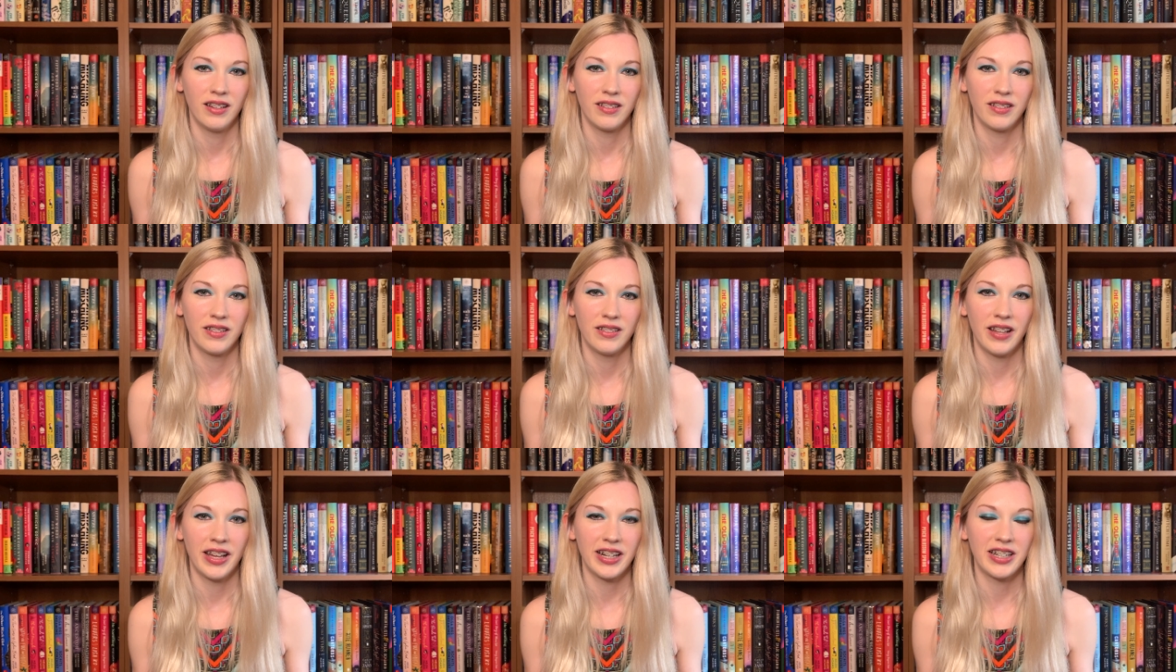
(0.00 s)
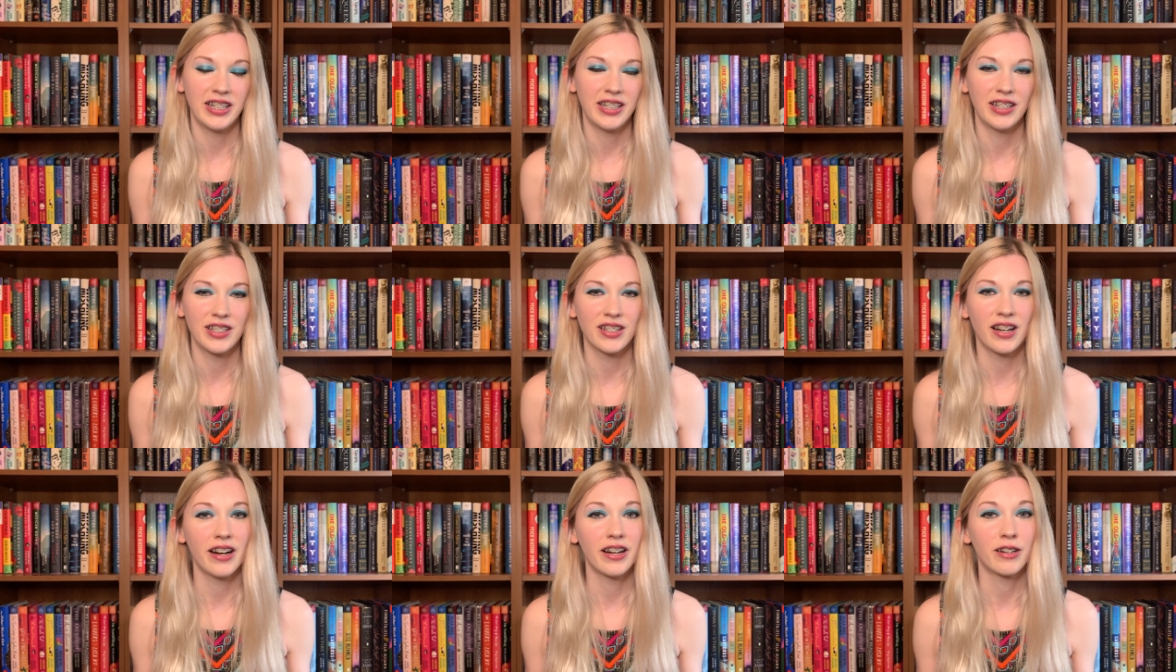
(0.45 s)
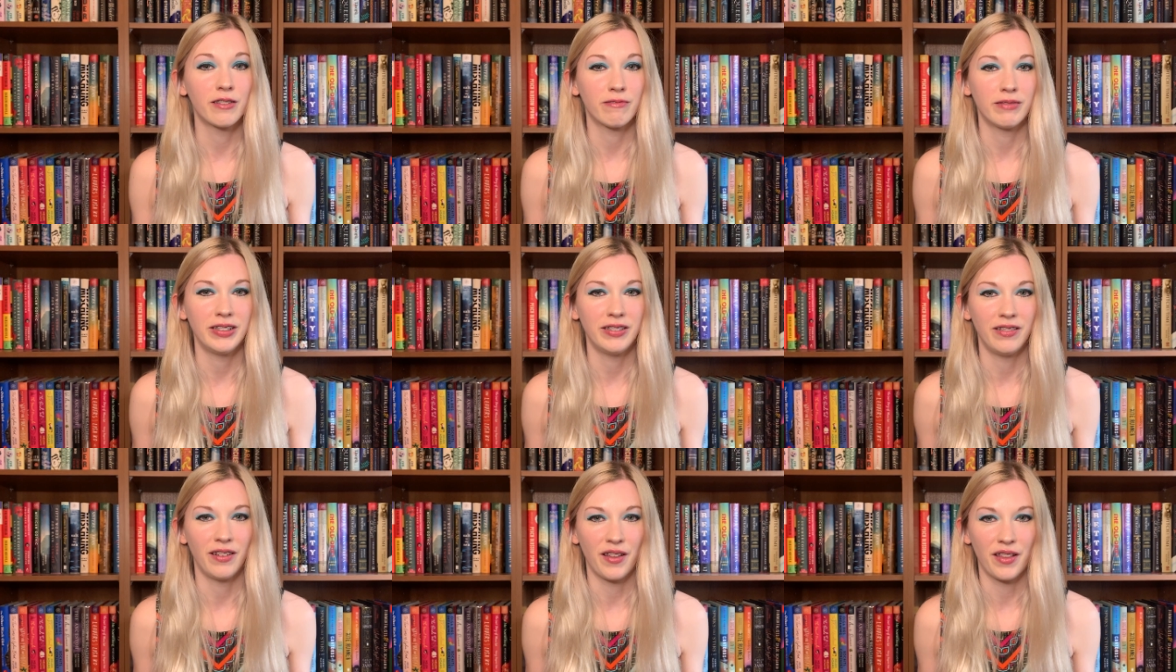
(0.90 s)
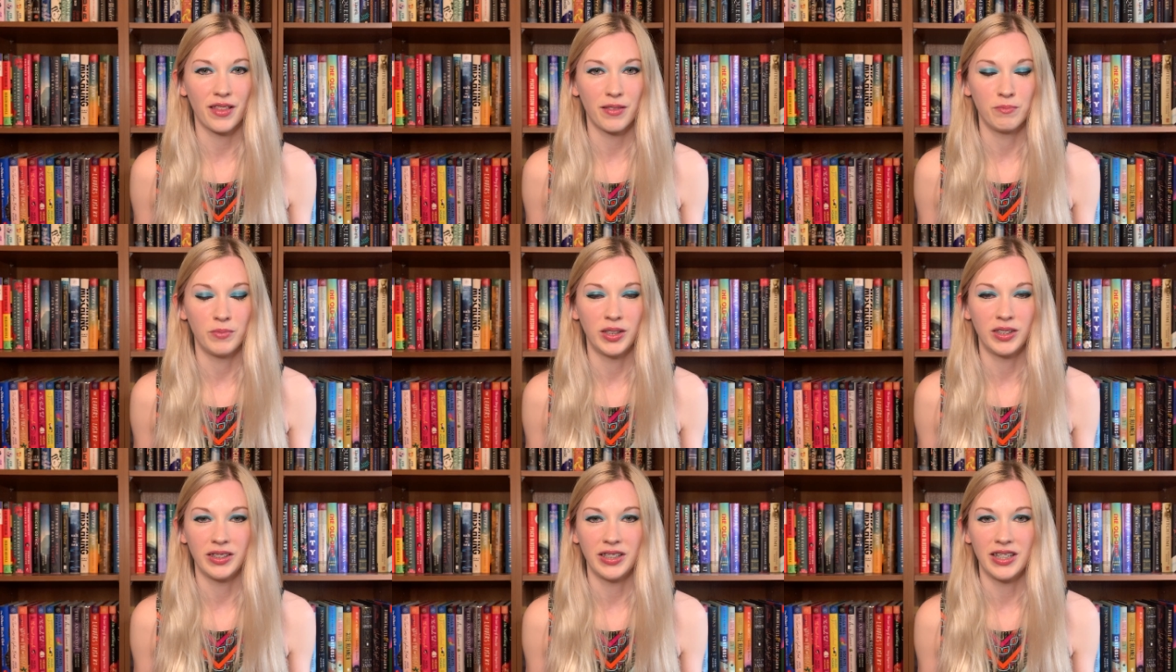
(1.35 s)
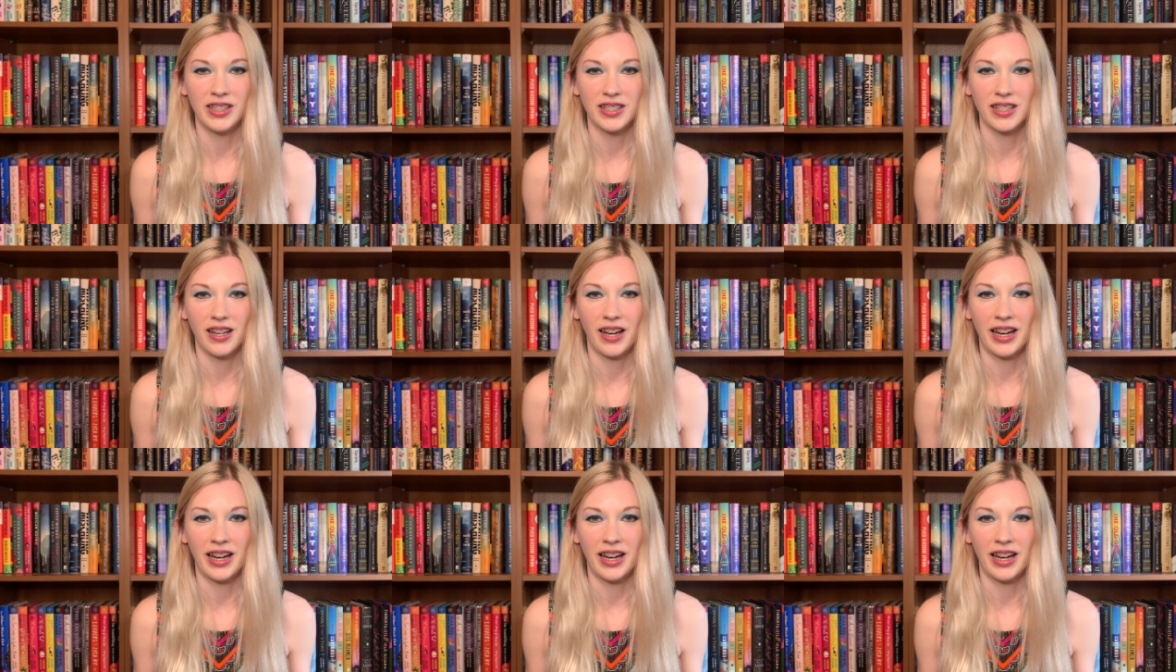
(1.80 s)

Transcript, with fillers: like she does not agree with Millie's